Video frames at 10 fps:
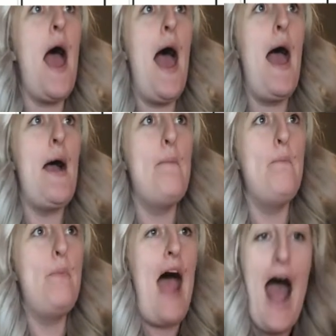
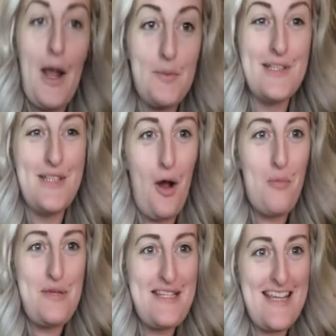Um, I will
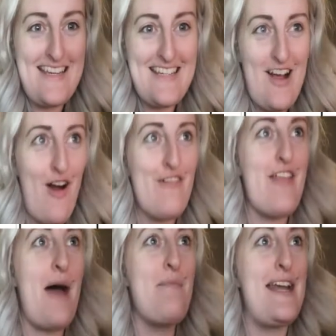not be sending off
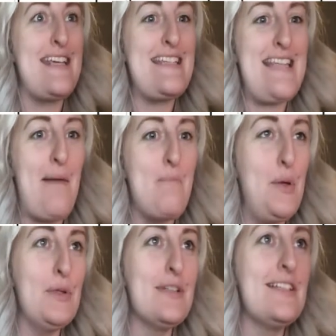that many
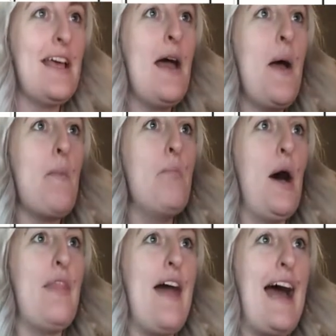samples,
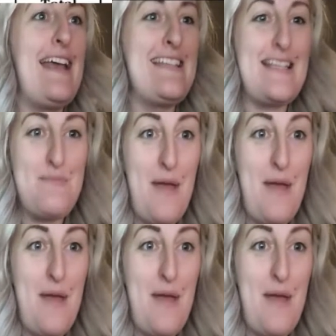but that is as